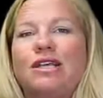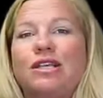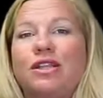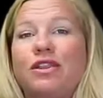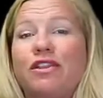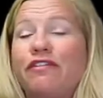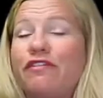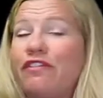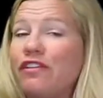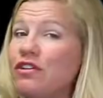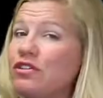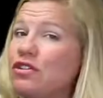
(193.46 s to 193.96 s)

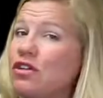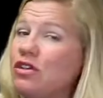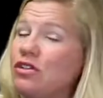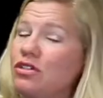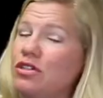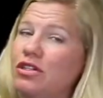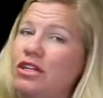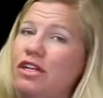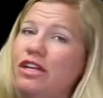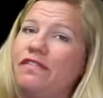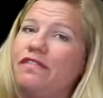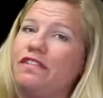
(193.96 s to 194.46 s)
The first
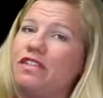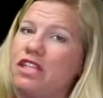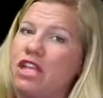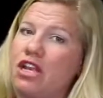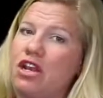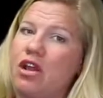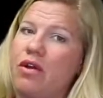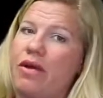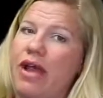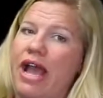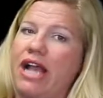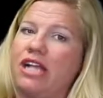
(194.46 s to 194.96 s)
alternative is the
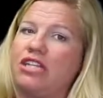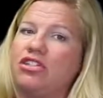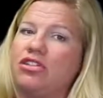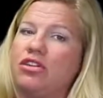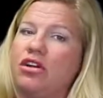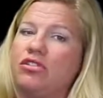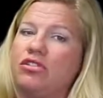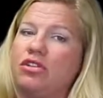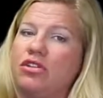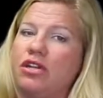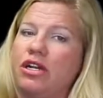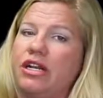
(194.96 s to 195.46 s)
no action
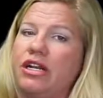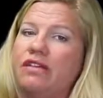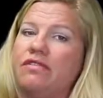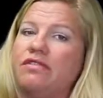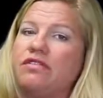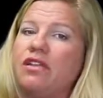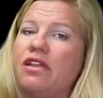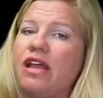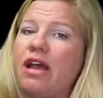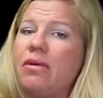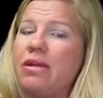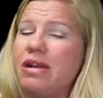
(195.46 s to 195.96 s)
alternative,
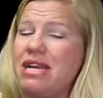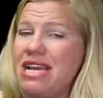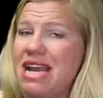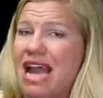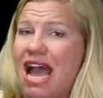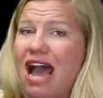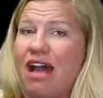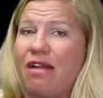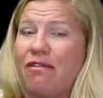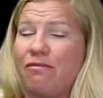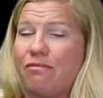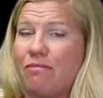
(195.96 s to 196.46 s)
so that would
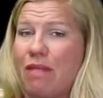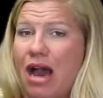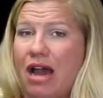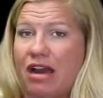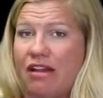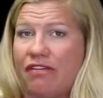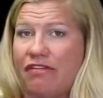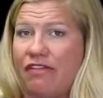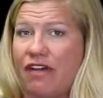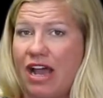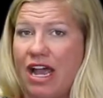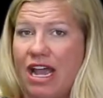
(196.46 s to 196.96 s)
not
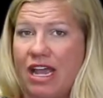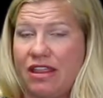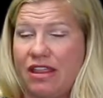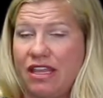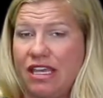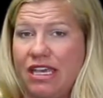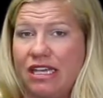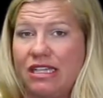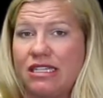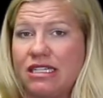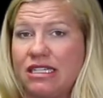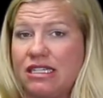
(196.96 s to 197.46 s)
modify
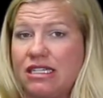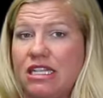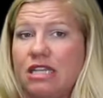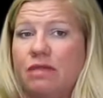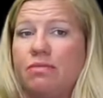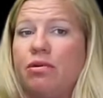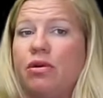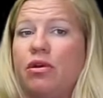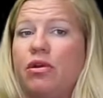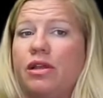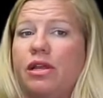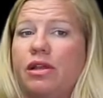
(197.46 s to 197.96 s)
the
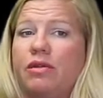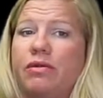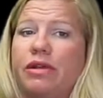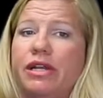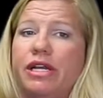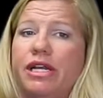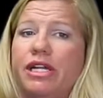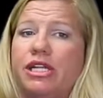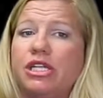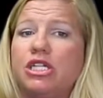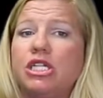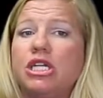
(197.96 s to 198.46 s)
existing Pulley
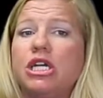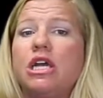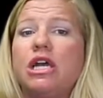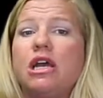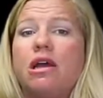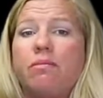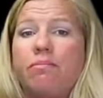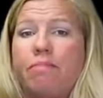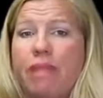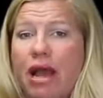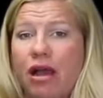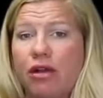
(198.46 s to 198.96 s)
Ridge
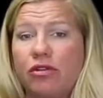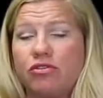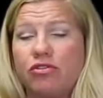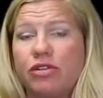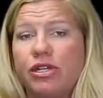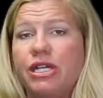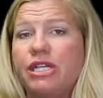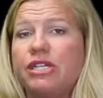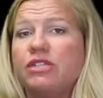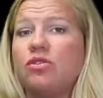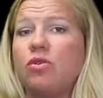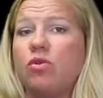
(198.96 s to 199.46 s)

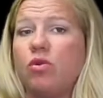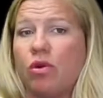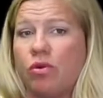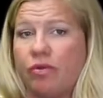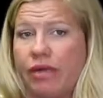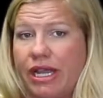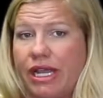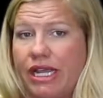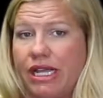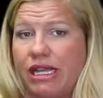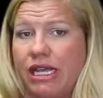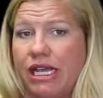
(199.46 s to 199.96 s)
boundaries or
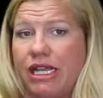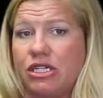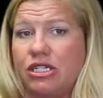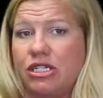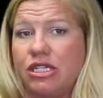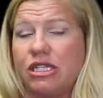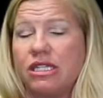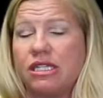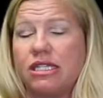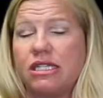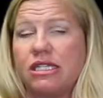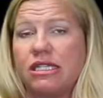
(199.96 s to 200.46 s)

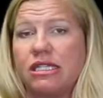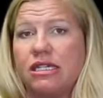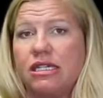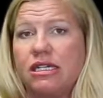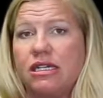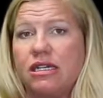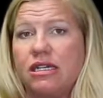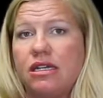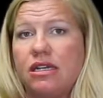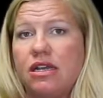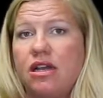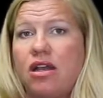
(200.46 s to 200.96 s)
regulations.
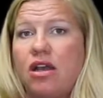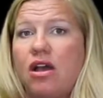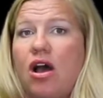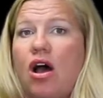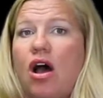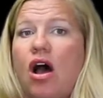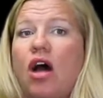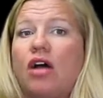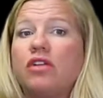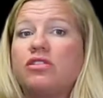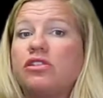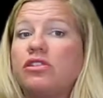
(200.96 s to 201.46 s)

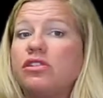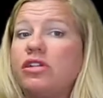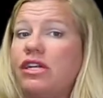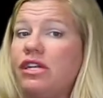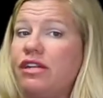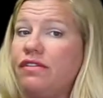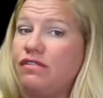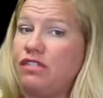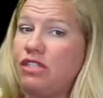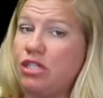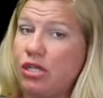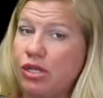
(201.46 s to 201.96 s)

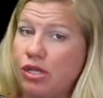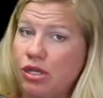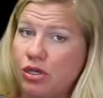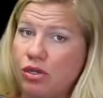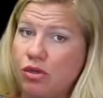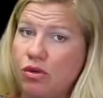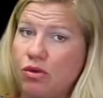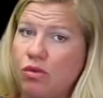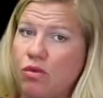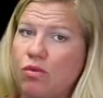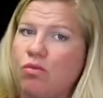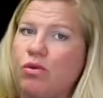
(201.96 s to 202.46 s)
Alternative
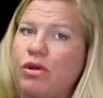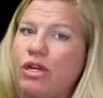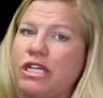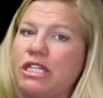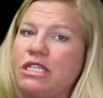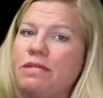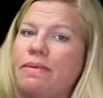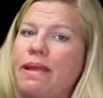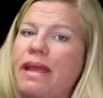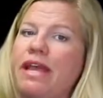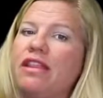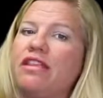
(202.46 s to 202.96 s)
2 would
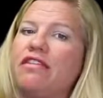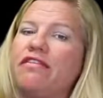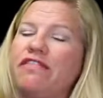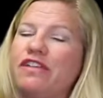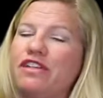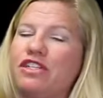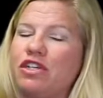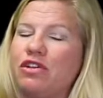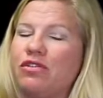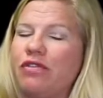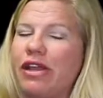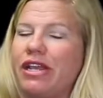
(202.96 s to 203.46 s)
expand the
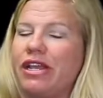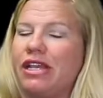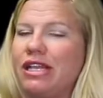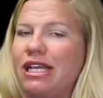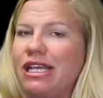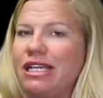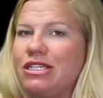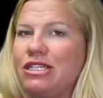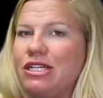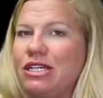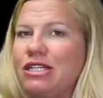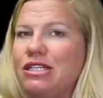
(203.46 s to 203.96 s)
fishing
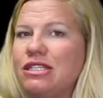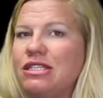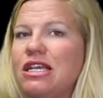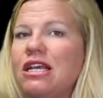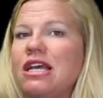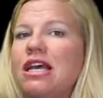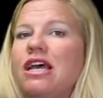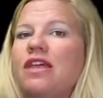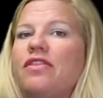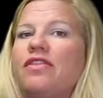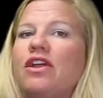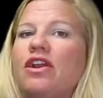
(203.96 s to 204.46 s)
regulations
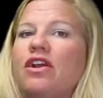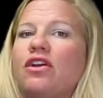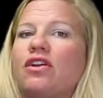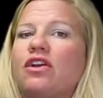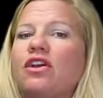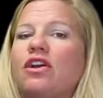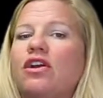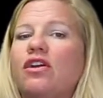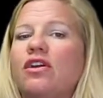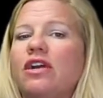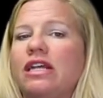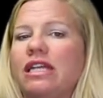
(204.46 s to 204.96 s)
that are
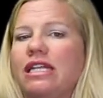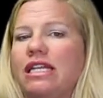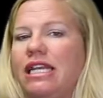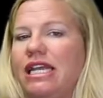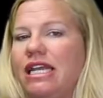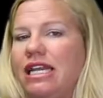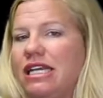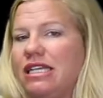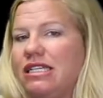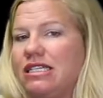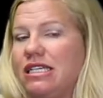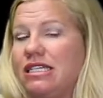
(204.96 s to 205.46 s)
currently
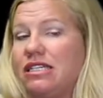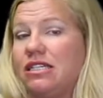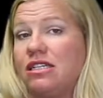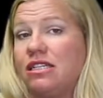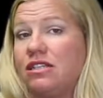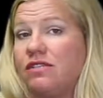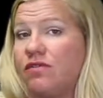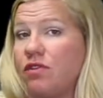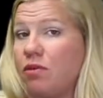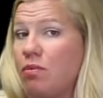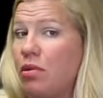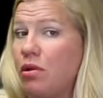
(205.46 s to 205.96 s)
in
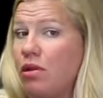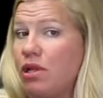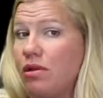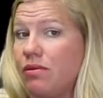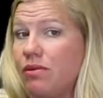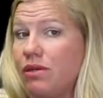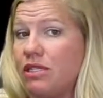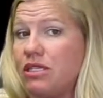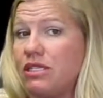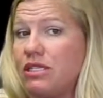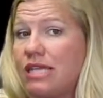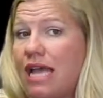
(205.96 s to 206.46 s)
existence for Pulley
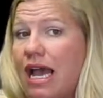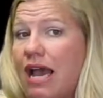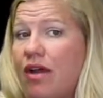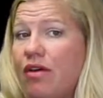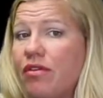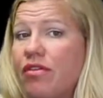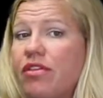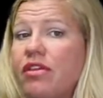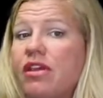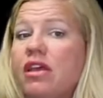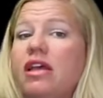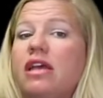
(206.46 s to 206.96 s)
Ridge
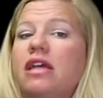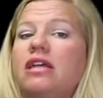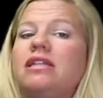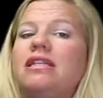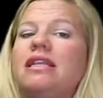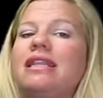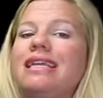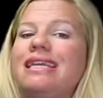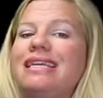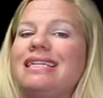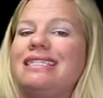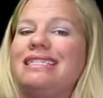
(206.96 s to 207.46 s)
South
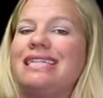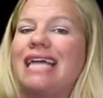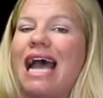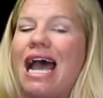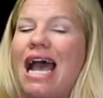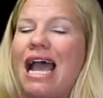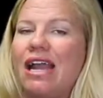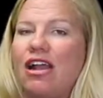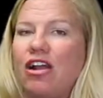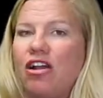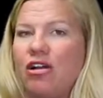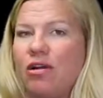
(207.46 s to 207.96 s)
to the
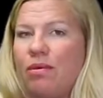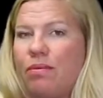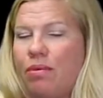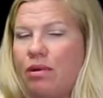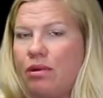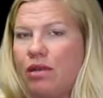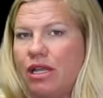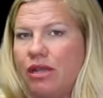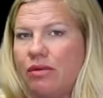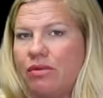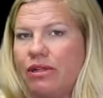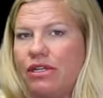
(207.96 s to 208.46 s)
entire
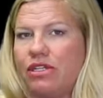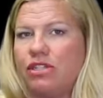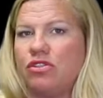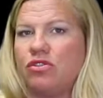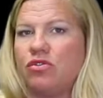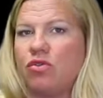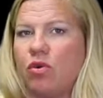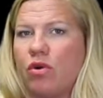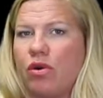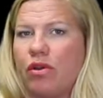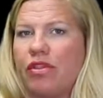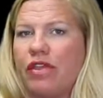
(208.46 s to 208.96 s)
Pulley Ridge
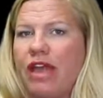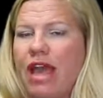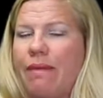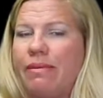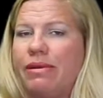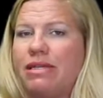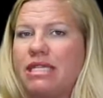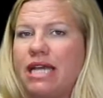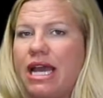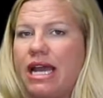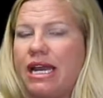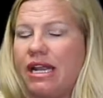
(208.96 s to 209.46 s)
North
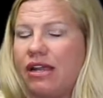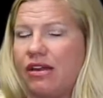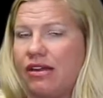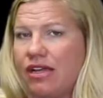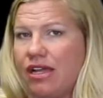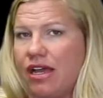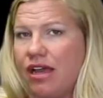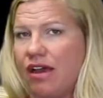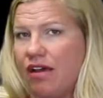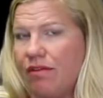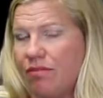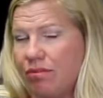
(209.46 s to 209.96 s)
habitat
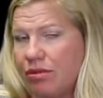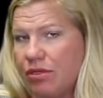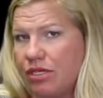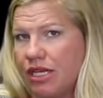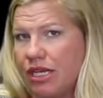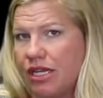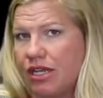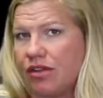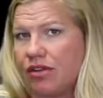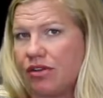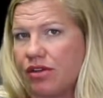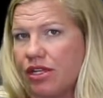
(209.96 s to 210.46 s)
area of
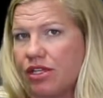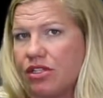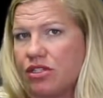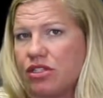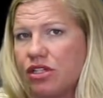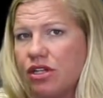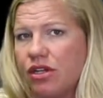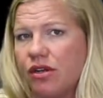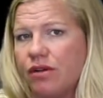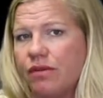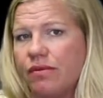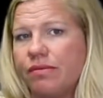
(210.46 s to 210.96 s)
particular
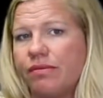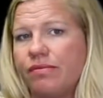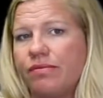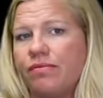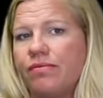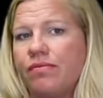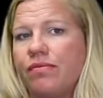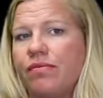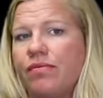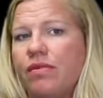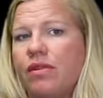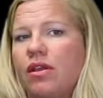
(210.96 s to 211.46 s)
concern.
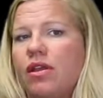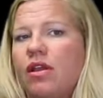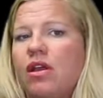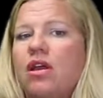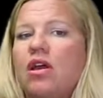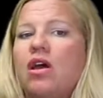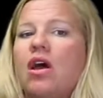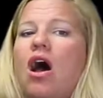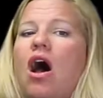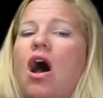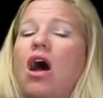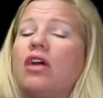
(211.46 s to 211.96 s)

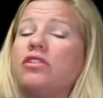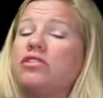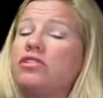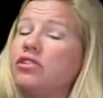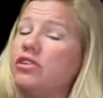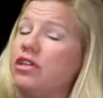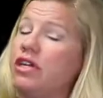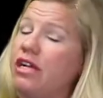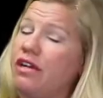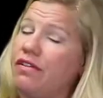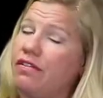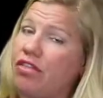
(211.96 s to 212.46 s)

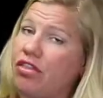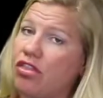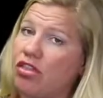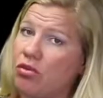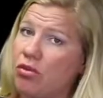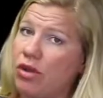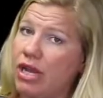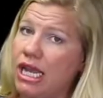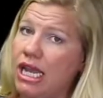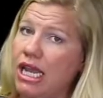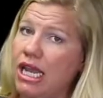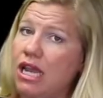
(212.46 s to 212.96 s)
Alternative
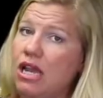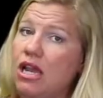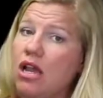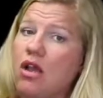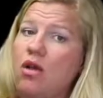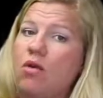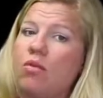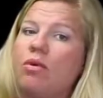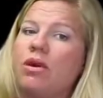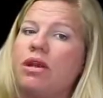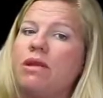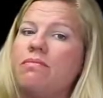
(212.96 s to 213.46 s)
3
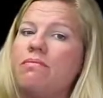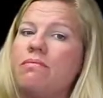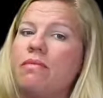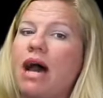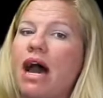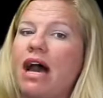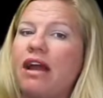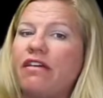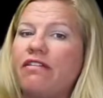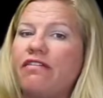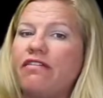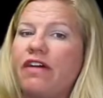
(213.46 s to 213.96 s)
would
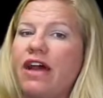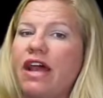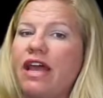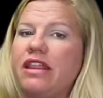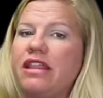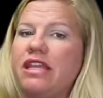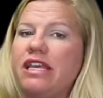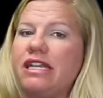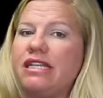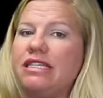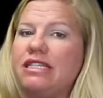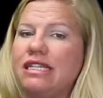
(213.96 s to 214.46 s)
modify
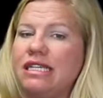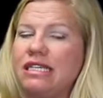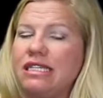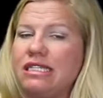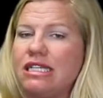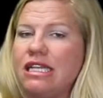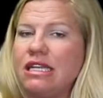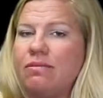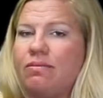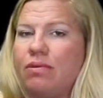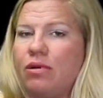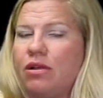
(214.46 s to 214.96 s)
the
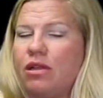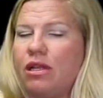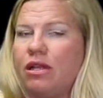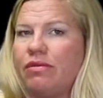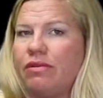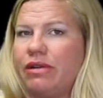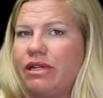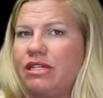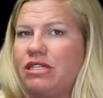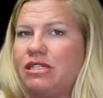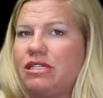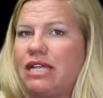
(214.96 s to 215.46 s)
existing Pulley
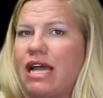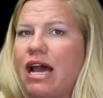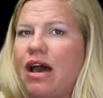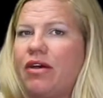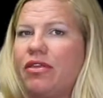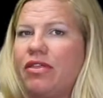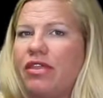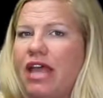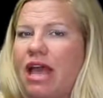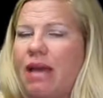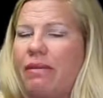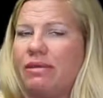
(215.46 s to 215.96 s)
Ridge
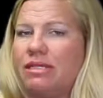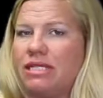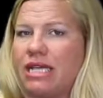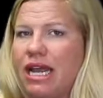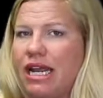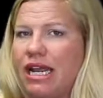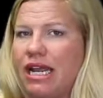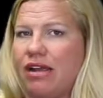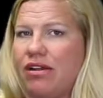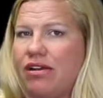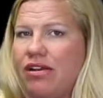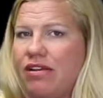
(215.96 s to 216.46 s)
South
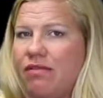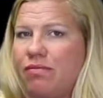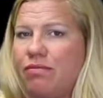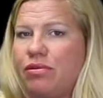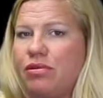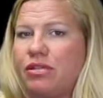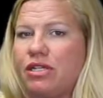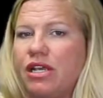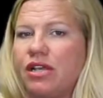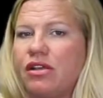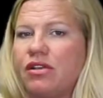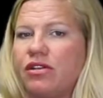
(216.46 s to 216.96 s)
habitat area of
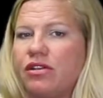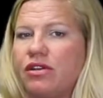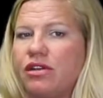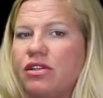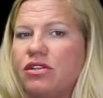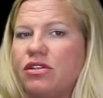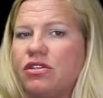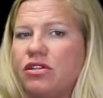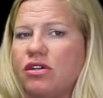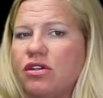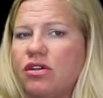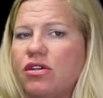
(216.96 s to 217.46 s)
particular
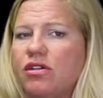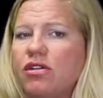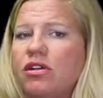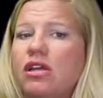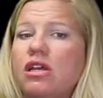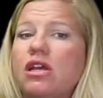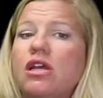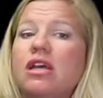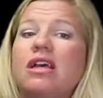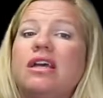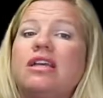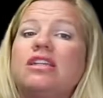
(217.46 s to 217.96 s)
concern
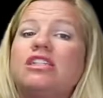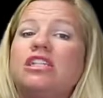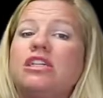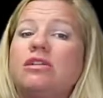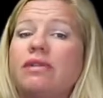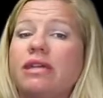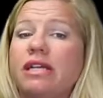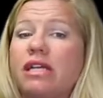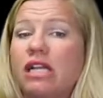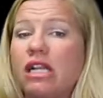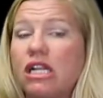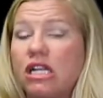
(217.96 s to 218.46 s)
to
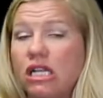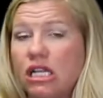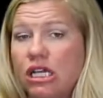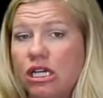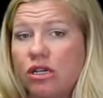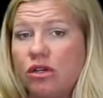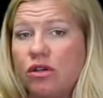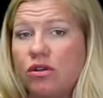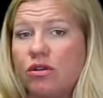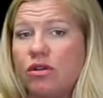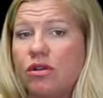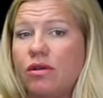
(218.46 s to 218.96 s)

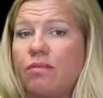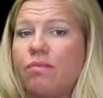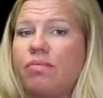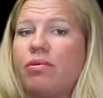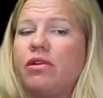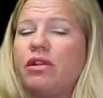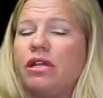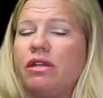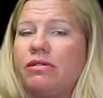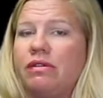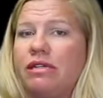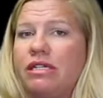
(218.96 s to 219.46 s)
include
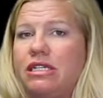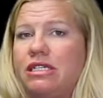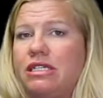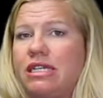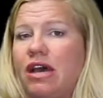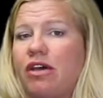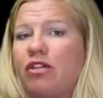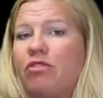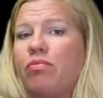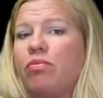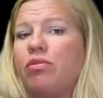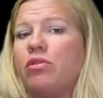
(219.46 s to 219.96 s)
Pulley Ridge
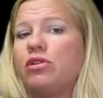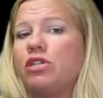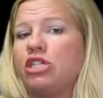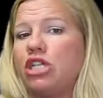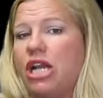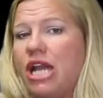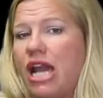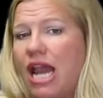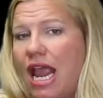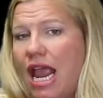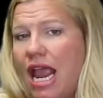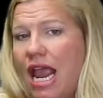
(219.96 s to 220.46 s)
South
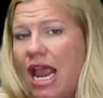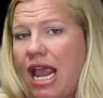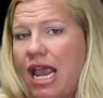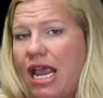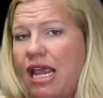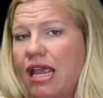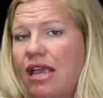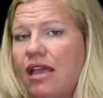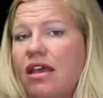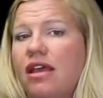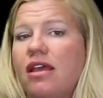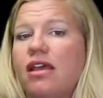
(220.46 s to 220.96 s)
Portion
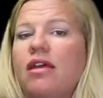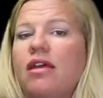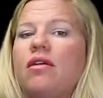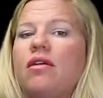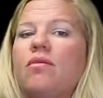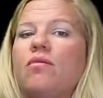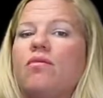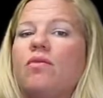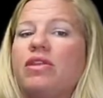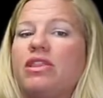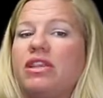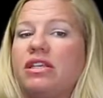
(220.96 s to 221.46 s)
A
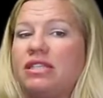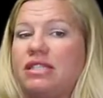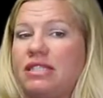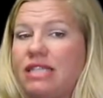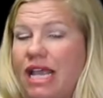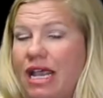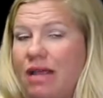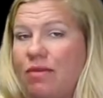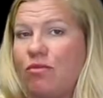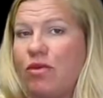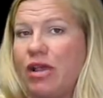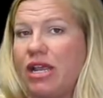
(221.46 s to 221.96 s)
with the
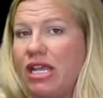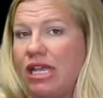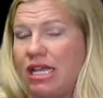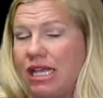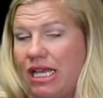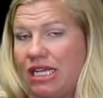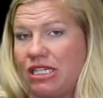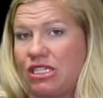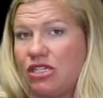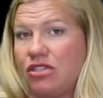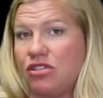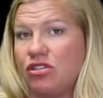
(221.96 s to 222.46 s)
same
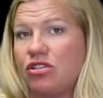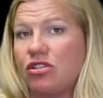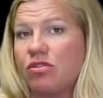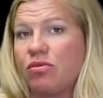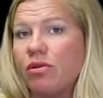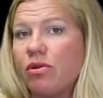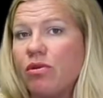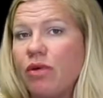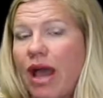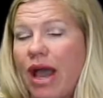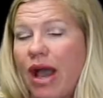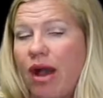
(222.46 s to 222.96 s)
regulations
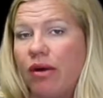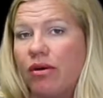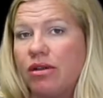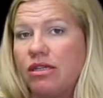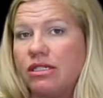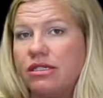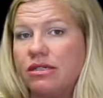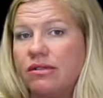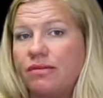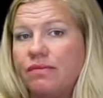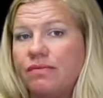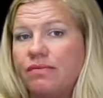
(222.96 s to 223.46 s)

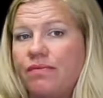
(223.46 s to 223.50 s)
throughout.